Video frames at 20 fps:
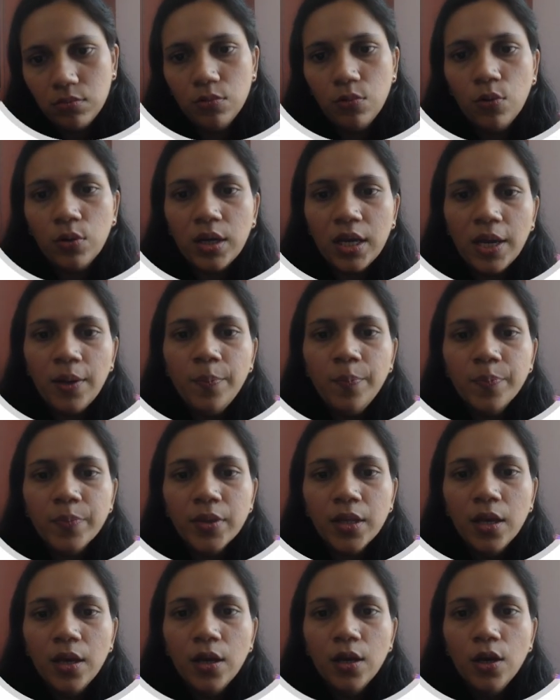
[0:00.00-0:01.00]

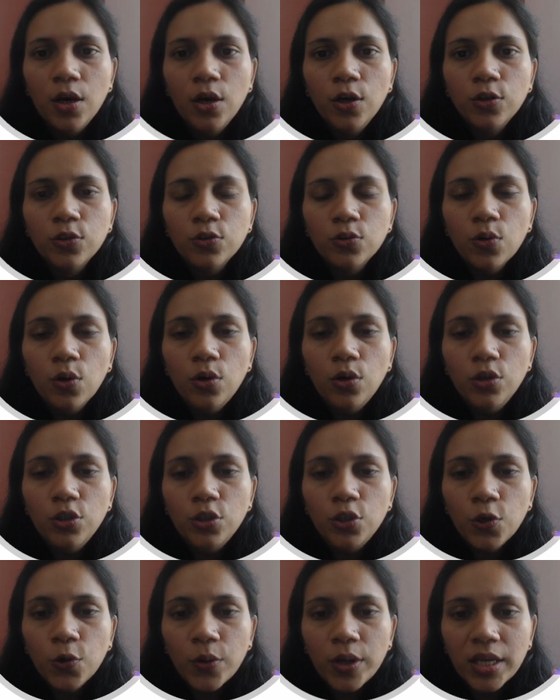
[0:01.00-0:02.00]
Okay. So
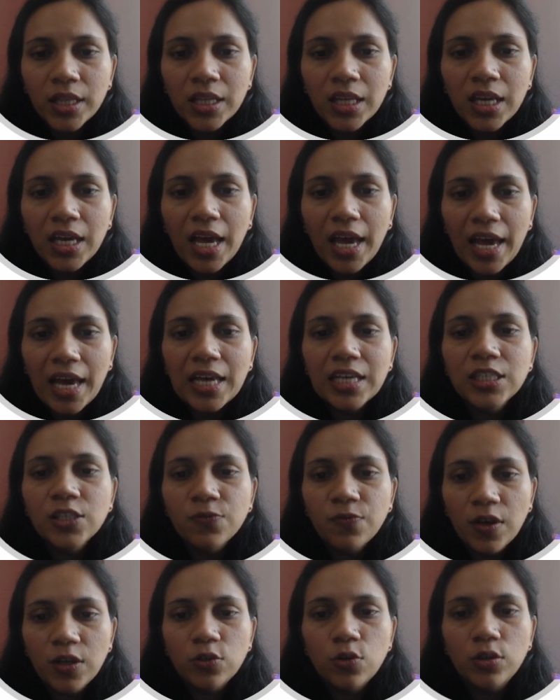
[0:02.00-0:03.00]
during the
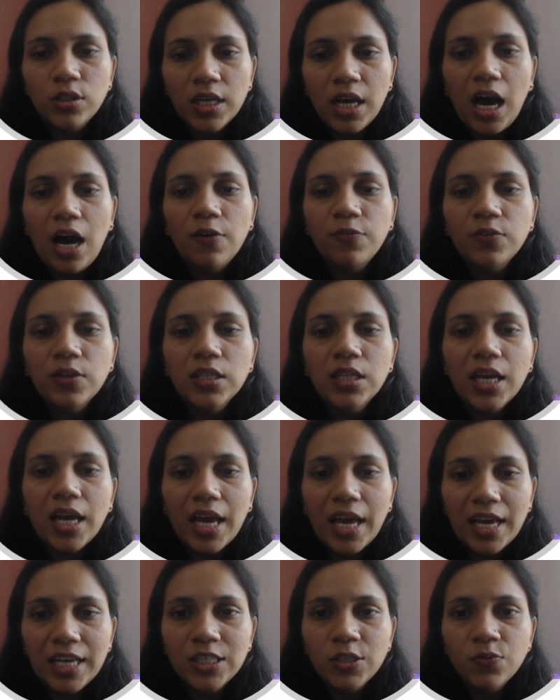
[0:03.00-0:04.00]
S phase or the after the
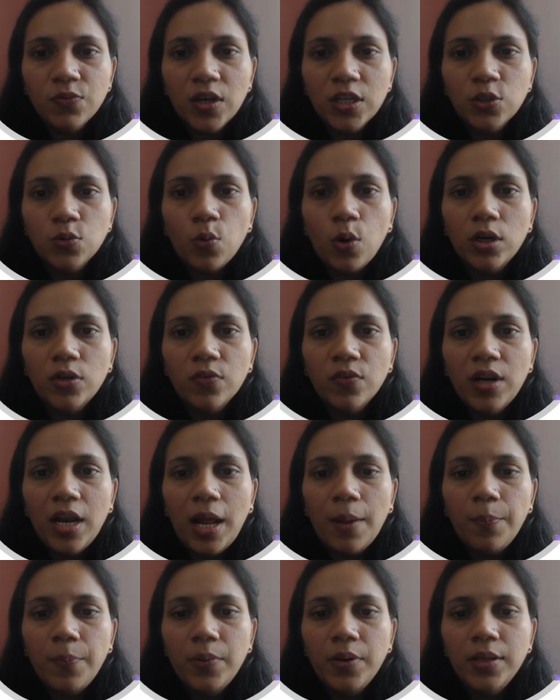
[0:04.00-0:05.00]
S phase, what will
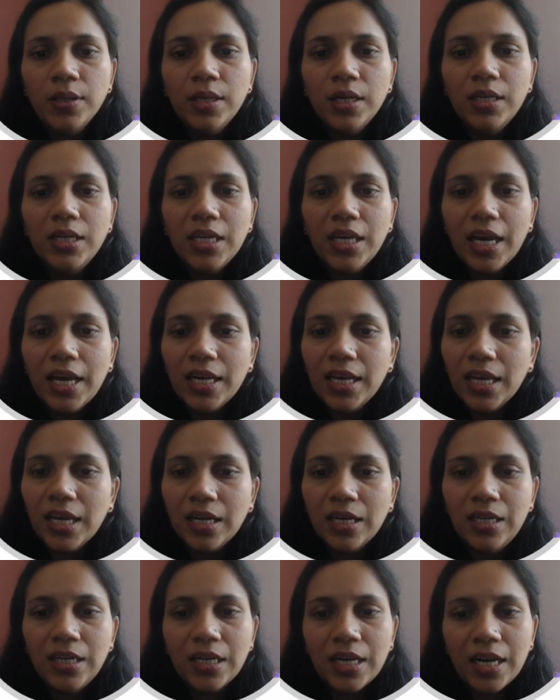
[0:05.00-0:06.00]
happen? The DNA
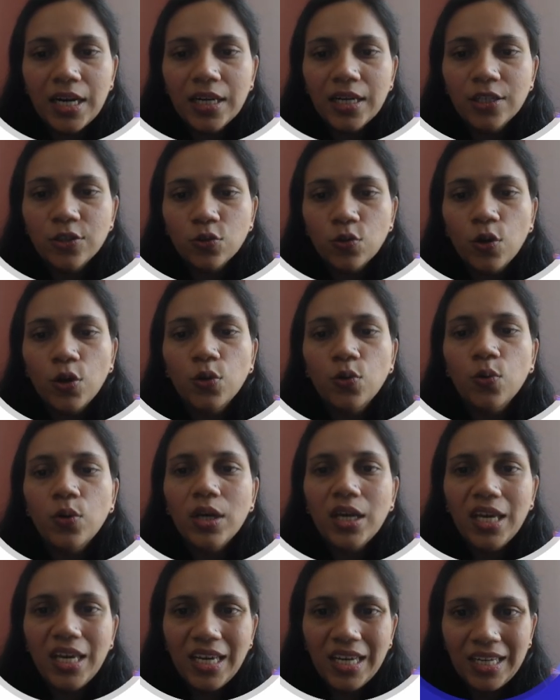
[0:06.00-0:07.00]
content is going
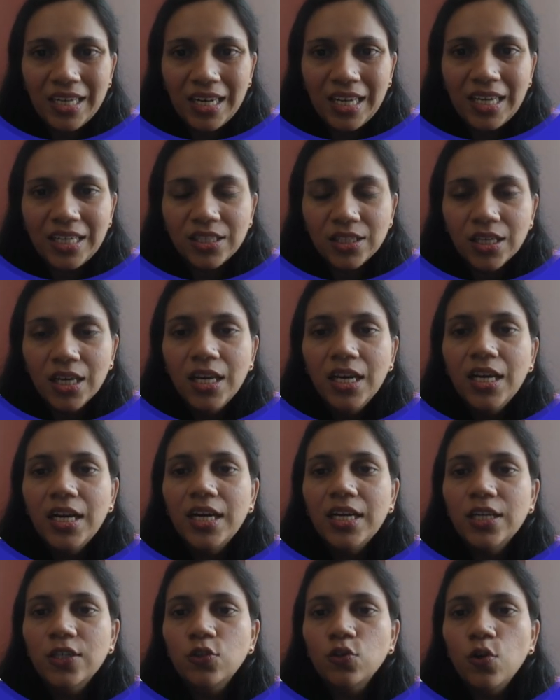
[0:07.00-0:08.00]
to increase.
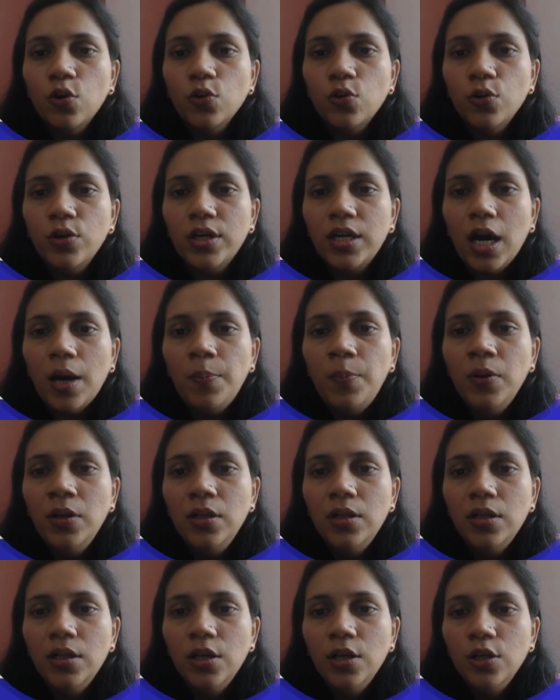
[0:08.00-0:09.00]
It is going to
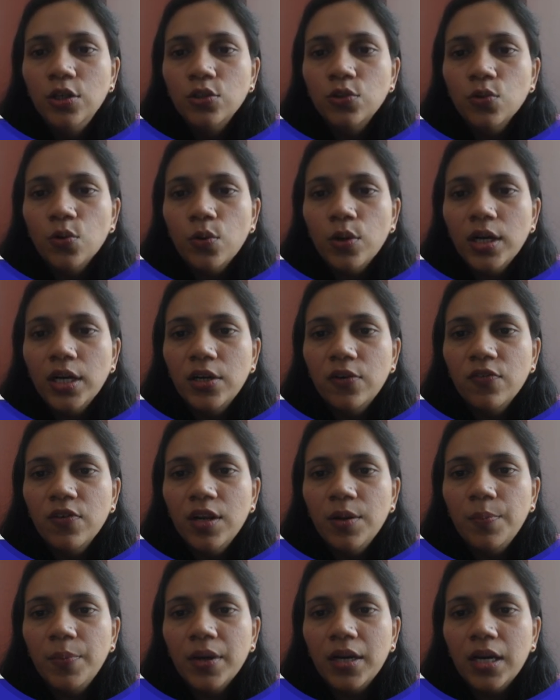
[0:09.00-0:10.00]
double. So it
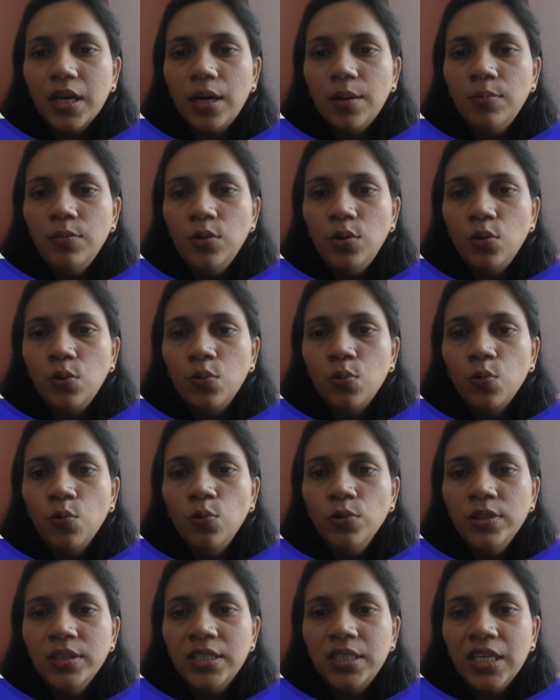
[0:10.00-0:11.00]
will become
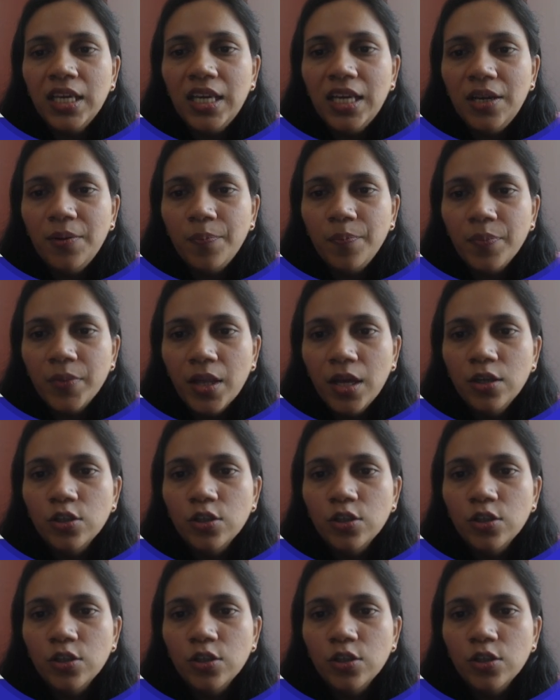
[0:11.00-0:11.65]
2C.